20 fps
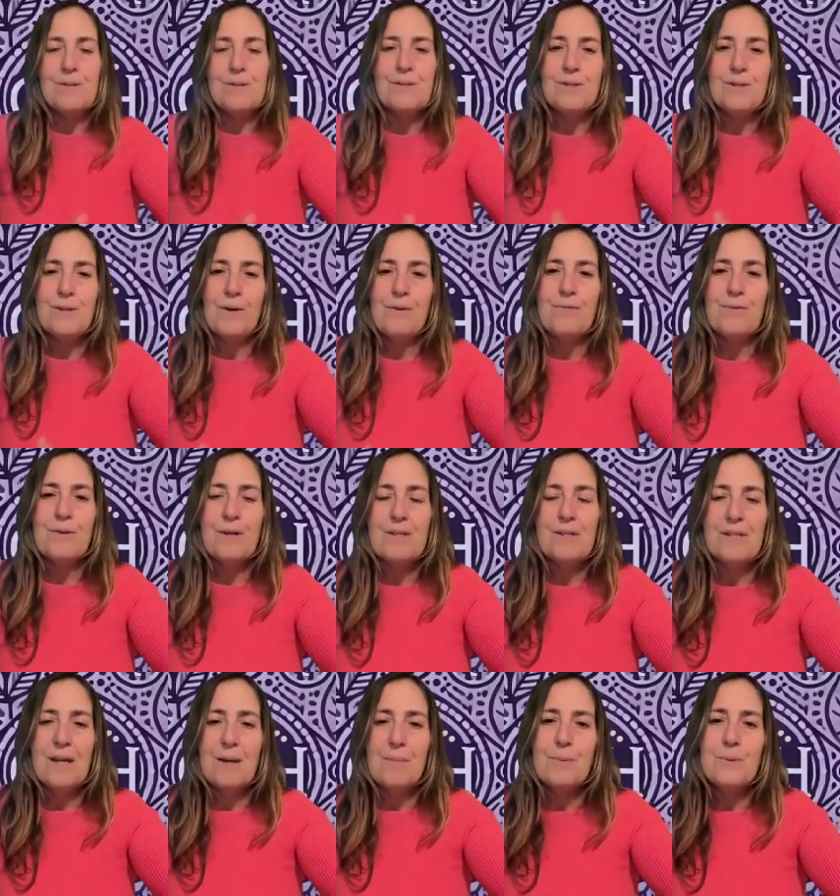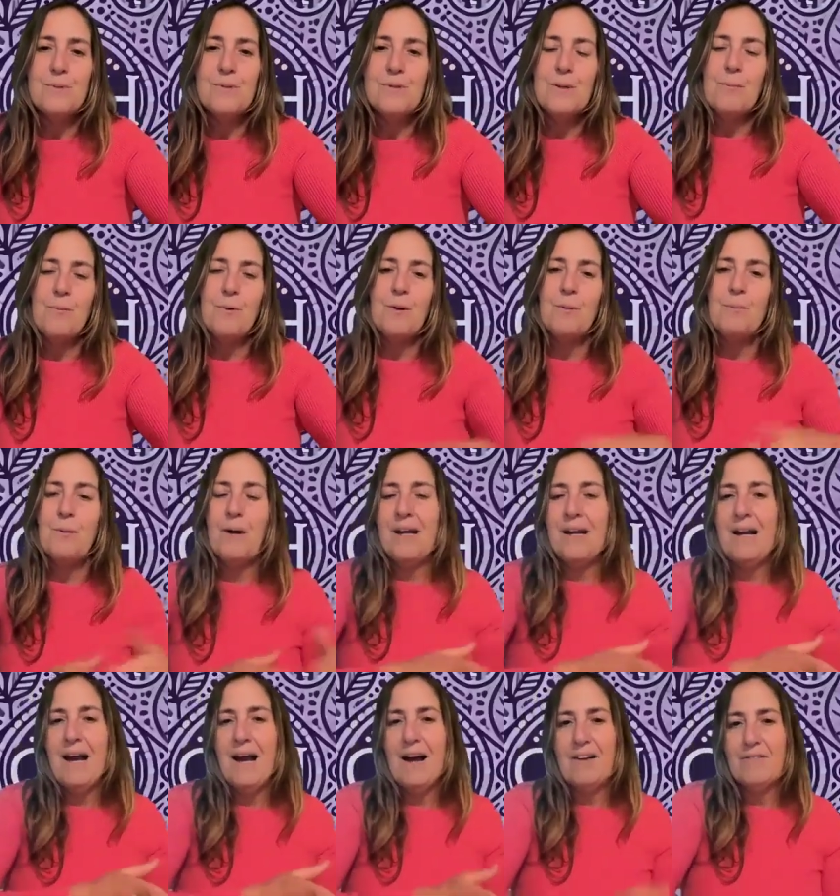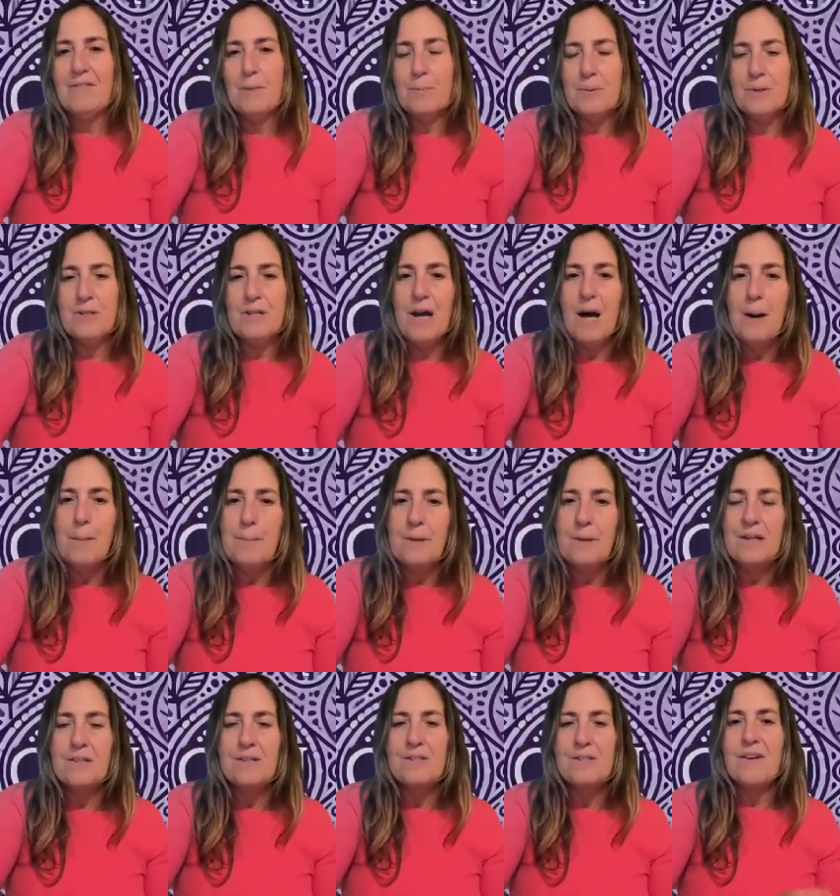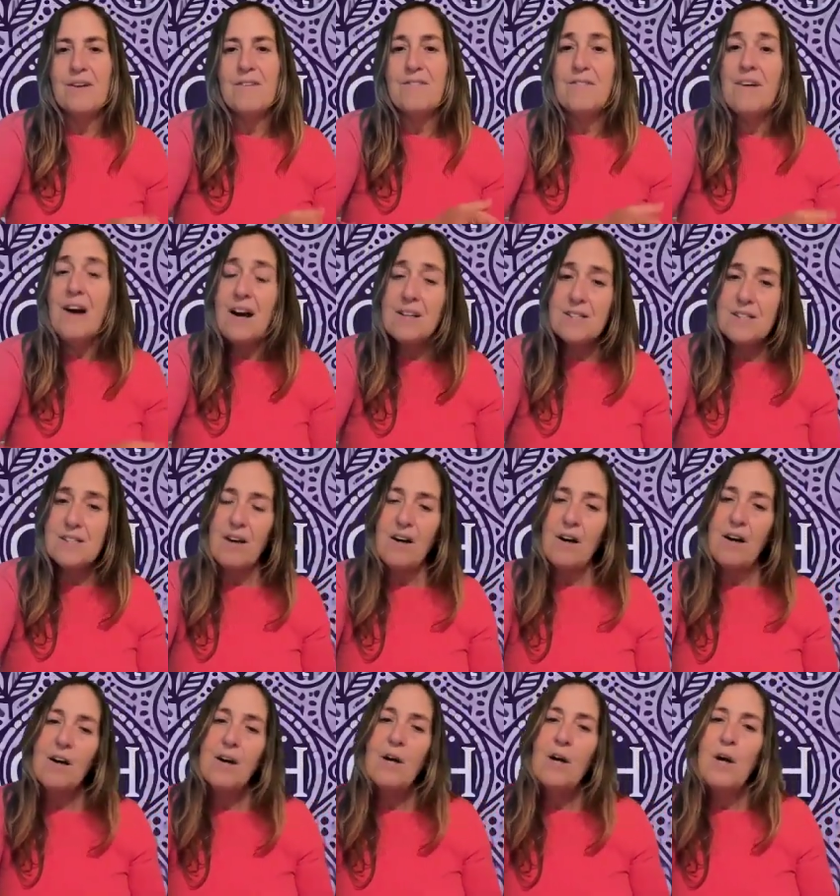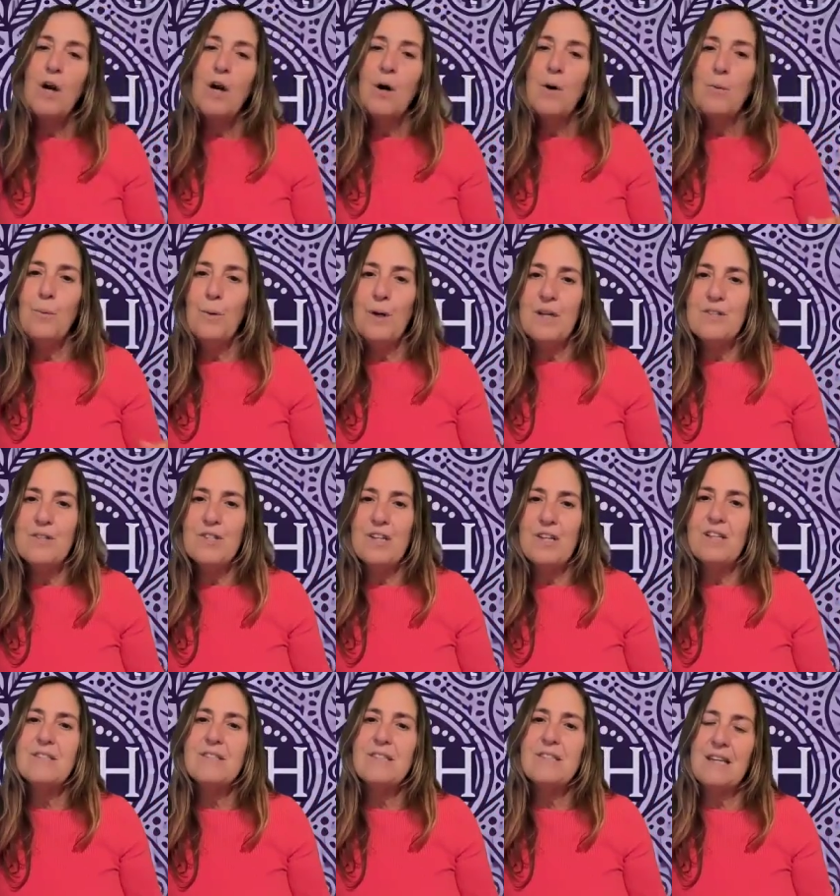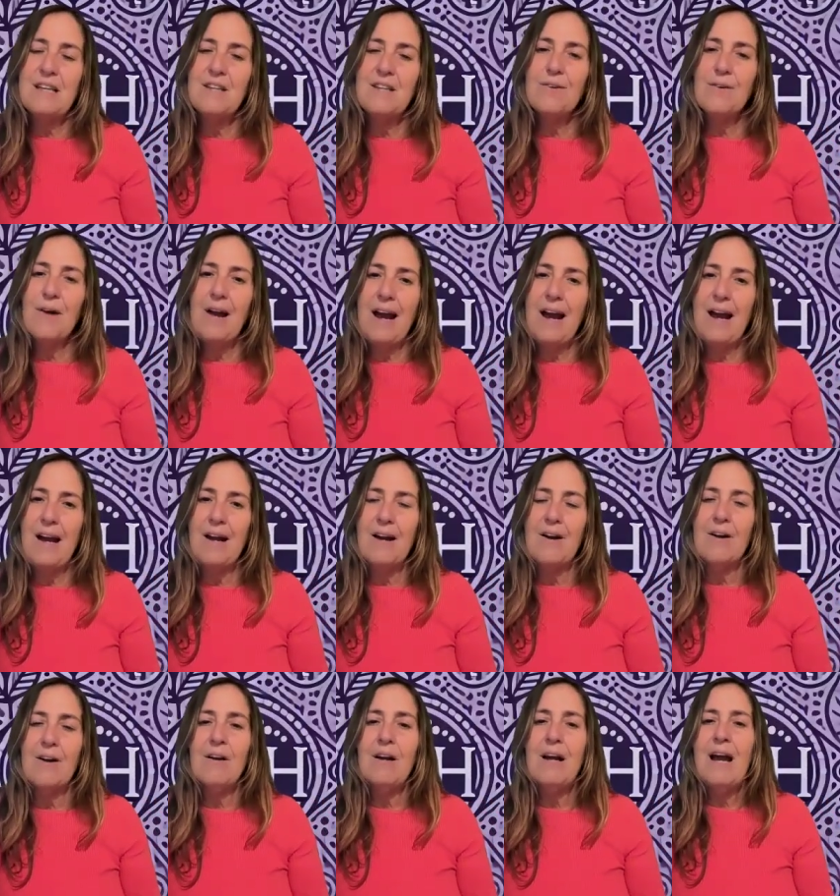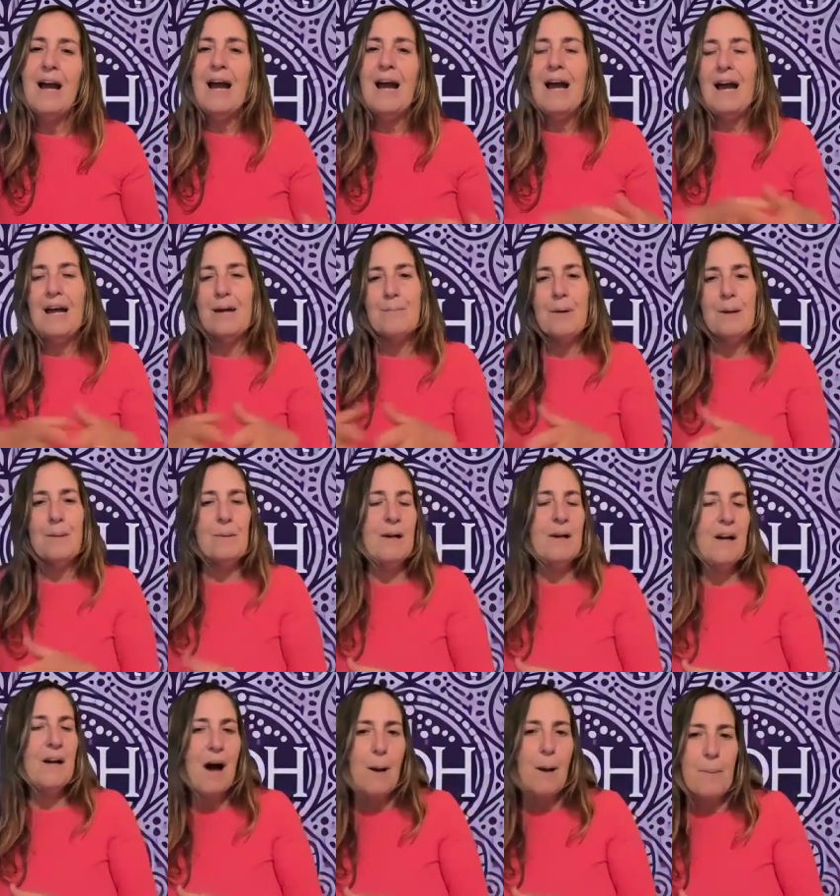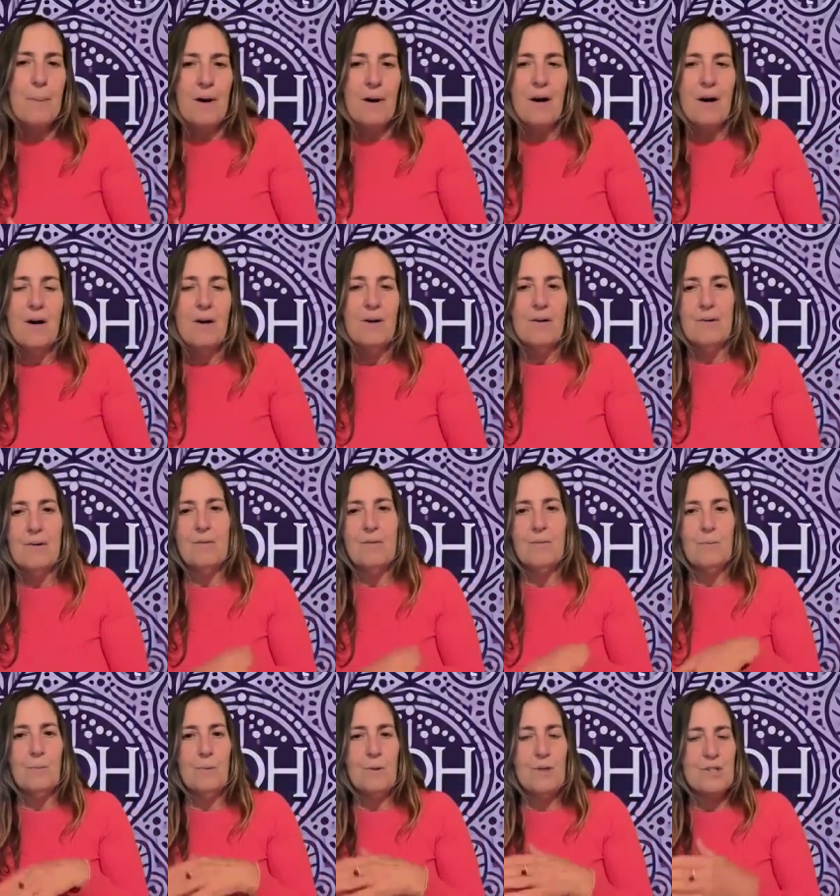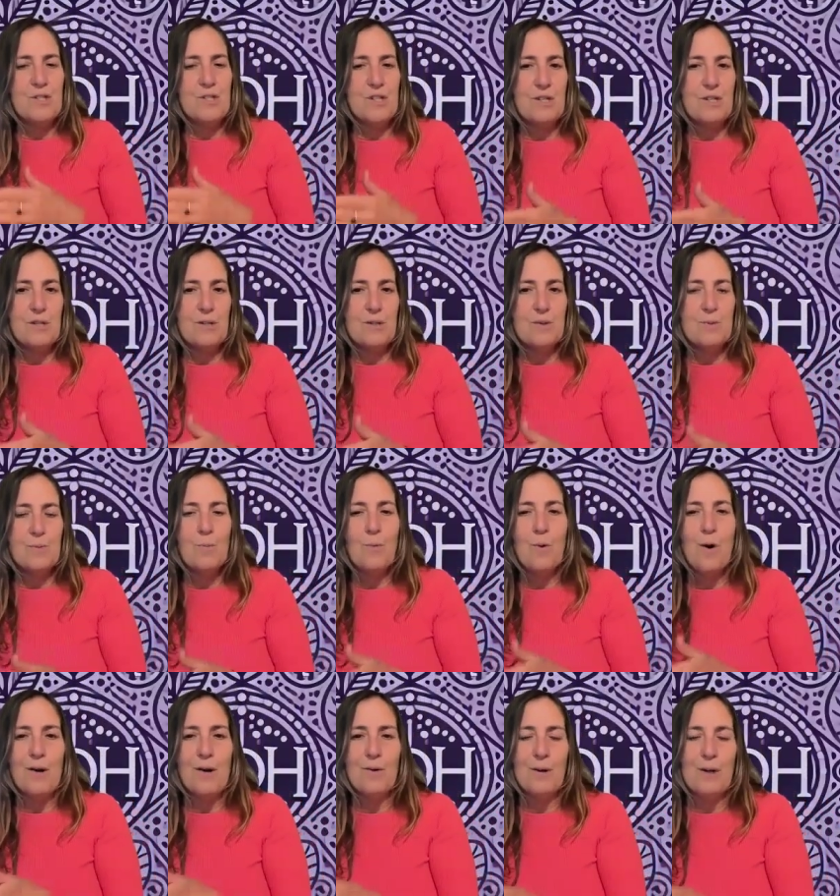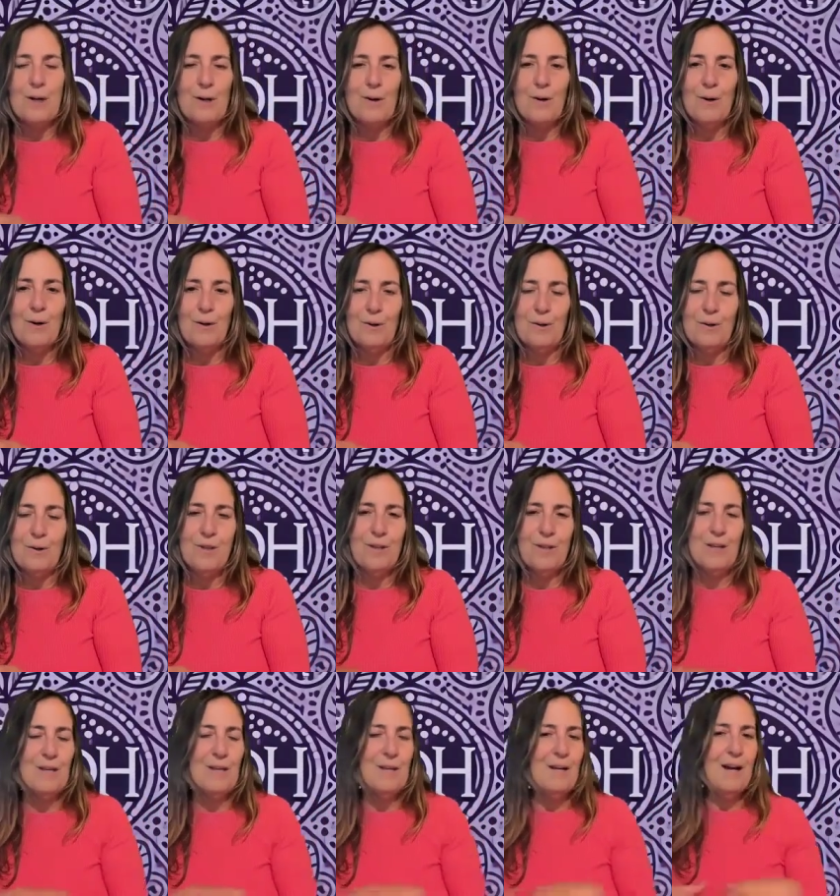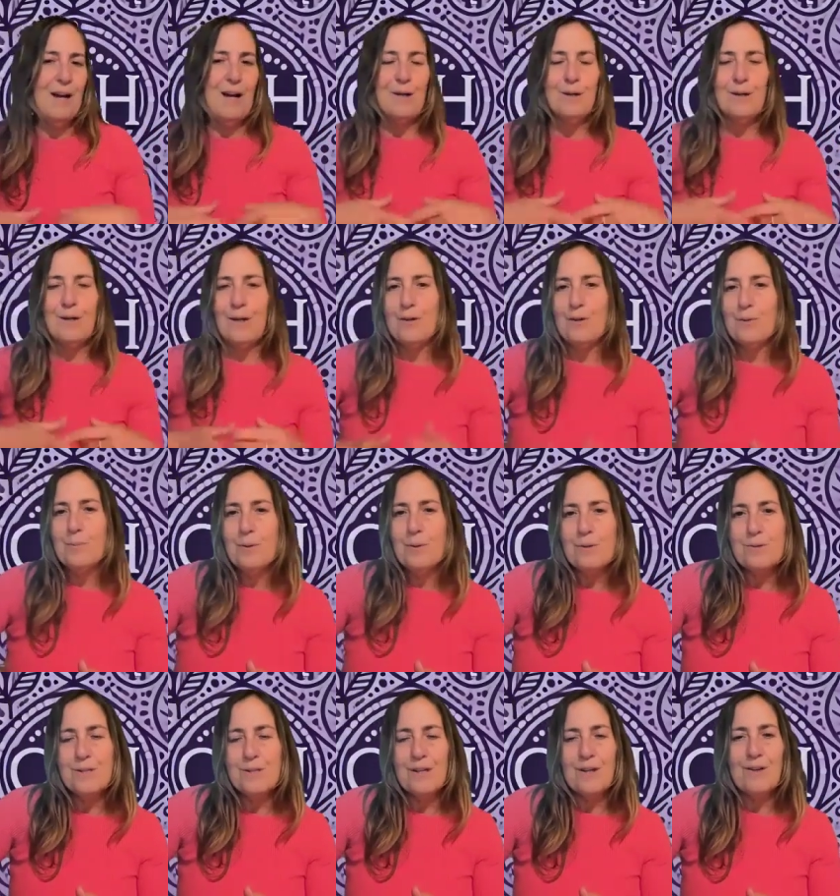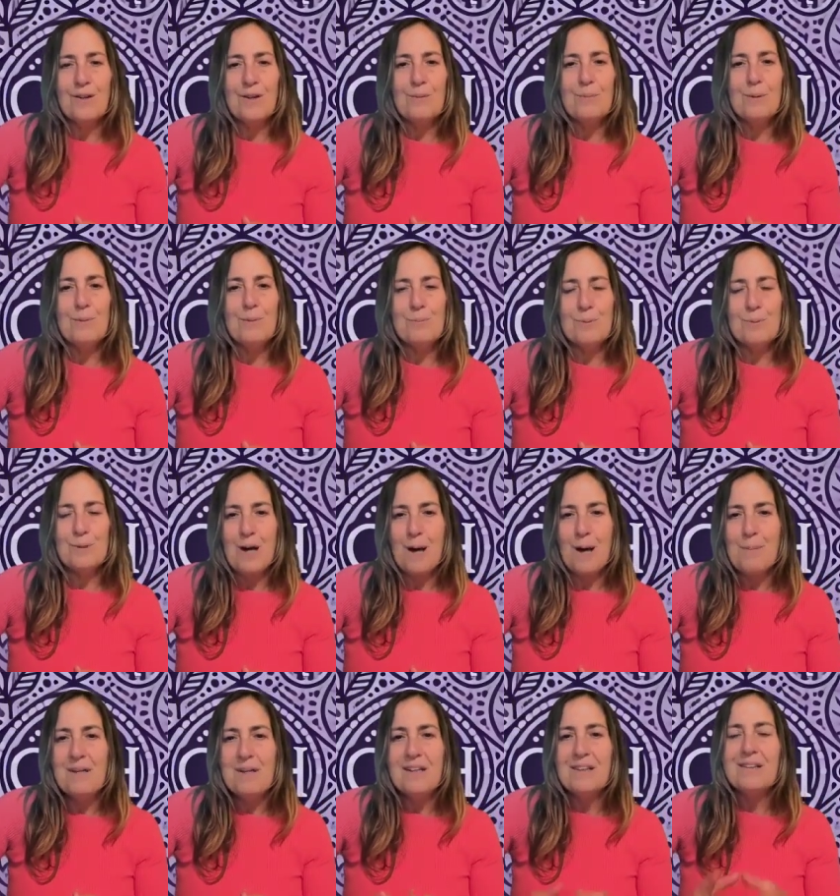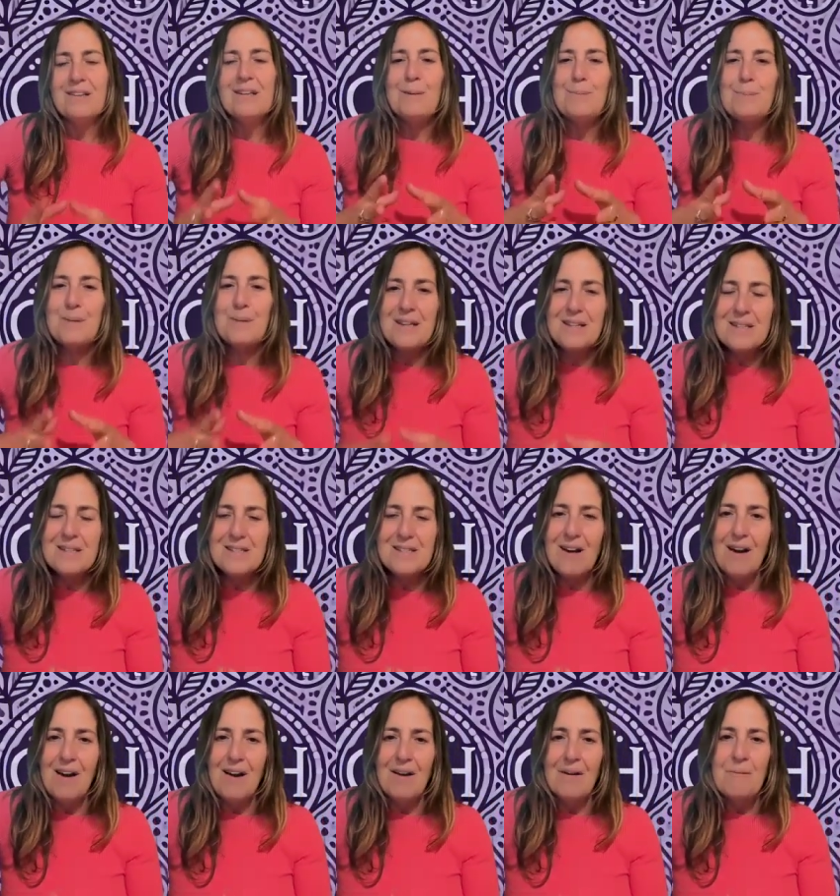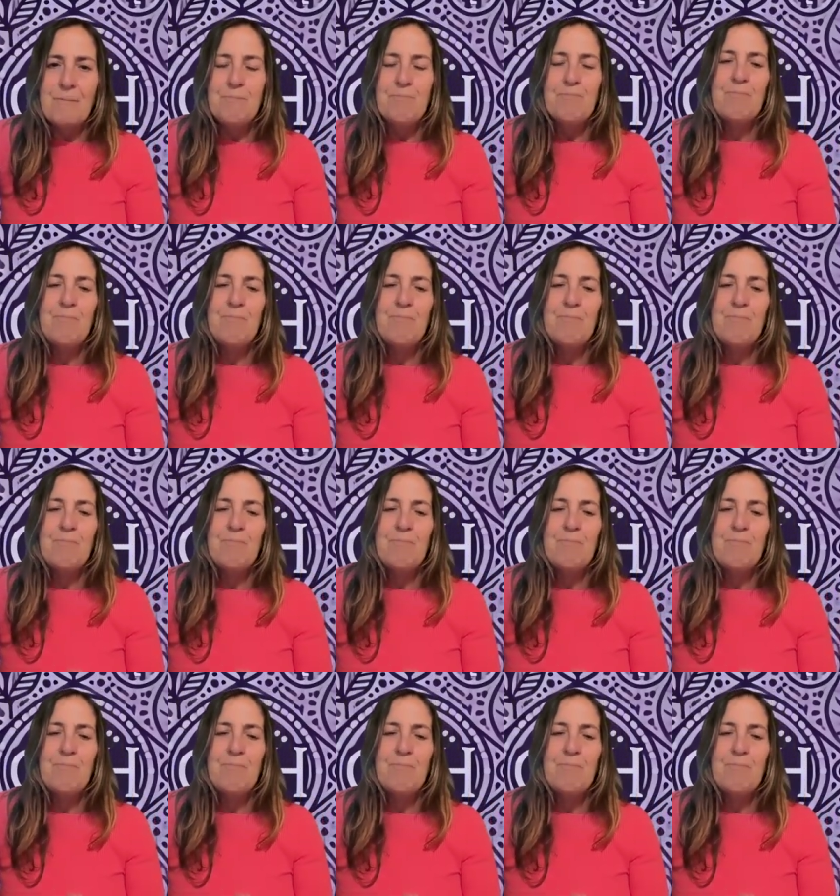So, for example, someone might have a predominance of Vata, which is either air, and maybe Kapha, which is water and earth. Another person could be predominantly Pitta.